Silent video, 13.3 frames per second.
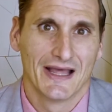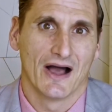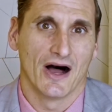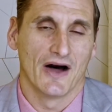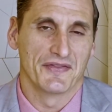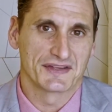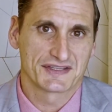
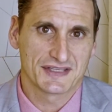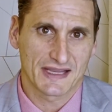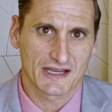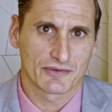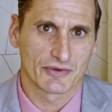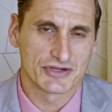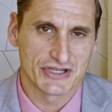On the
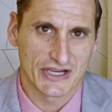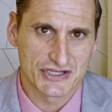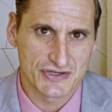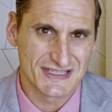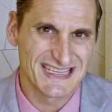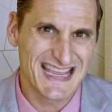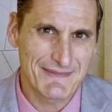second rejection,
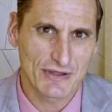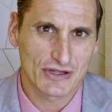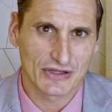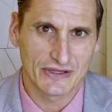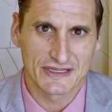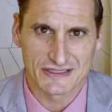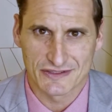
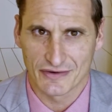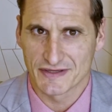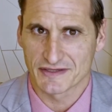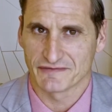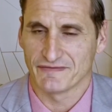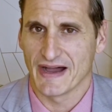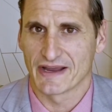typically it's known as a
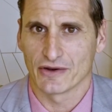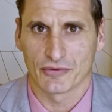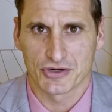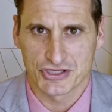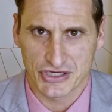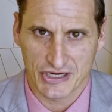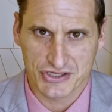final
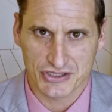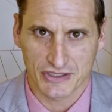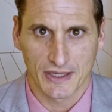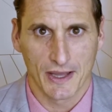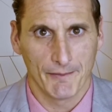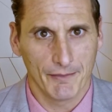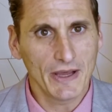rejection,
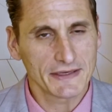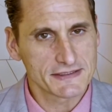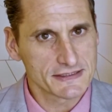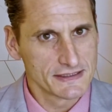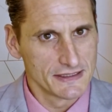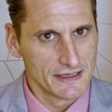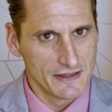but
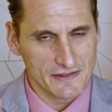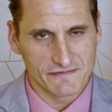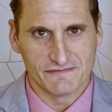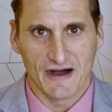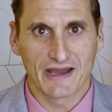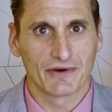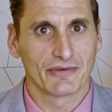the
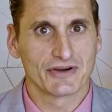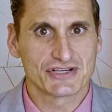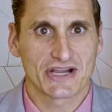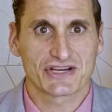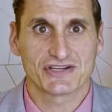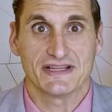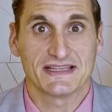final
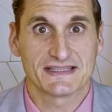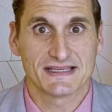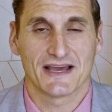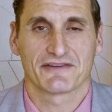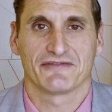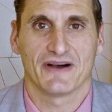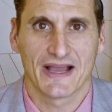rejection is
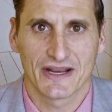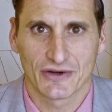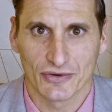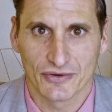not final.